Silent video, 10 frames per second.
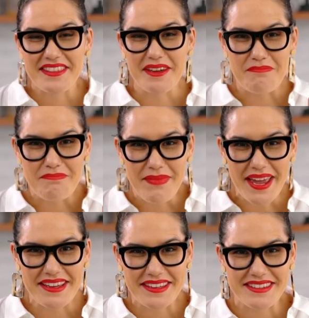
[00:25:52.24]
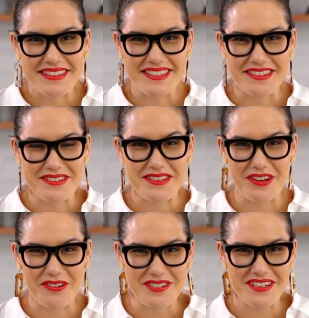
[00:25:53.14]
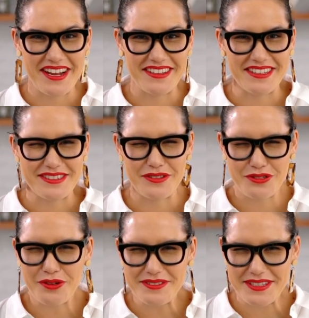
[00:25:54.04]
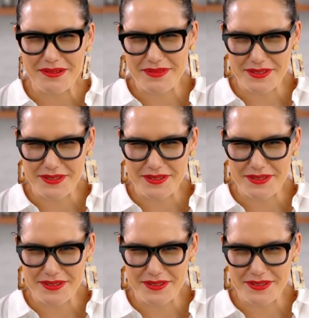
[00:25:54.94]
that make the dish here in Thailand, so don't skip